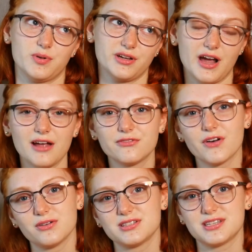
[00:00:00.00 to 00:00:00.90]
you put your
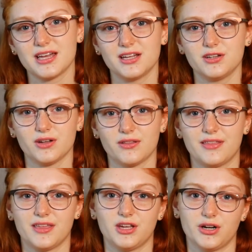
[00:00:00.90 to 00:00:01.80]
headphones in, you know, they
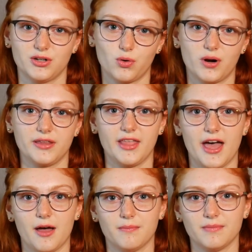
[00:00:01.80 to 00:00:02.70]
think you're ignoring
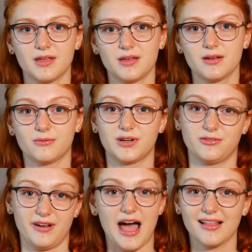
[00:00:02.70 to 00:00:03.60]
them, when in
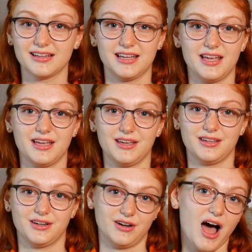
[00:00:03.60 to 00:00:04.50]

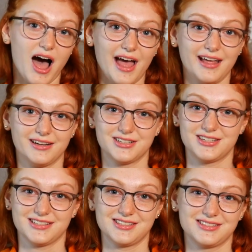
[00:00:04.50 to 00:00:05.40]
reality, you're not. You're
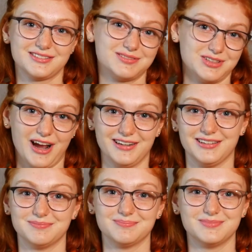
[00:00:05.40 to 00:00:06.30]
just trying
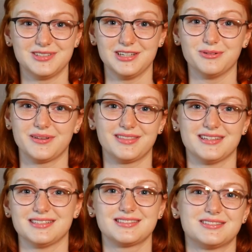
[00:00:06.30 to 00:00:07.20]
to deal with
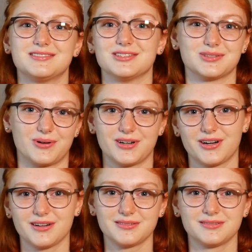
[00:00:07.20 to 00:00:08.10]
this
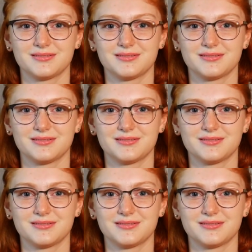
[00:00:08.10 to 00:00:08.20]
disorder.